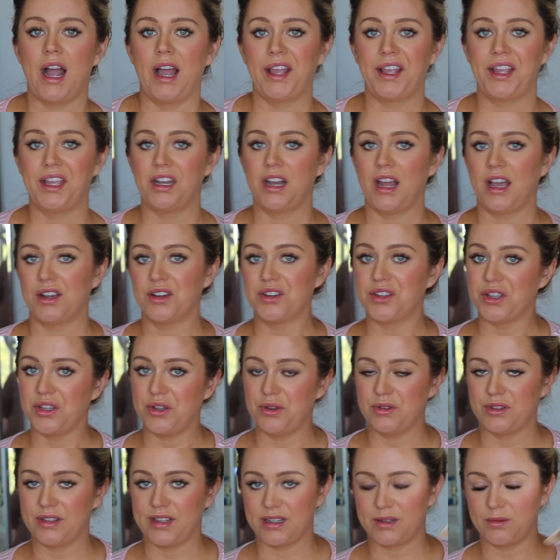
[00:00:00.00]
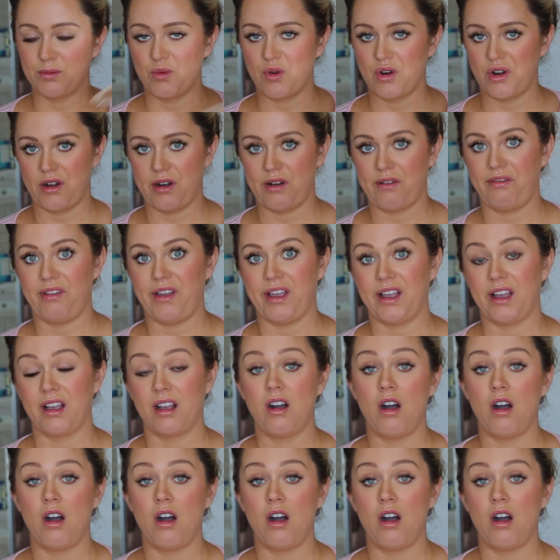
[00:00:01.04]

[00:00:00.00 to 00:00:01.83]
I can actually use this more of like a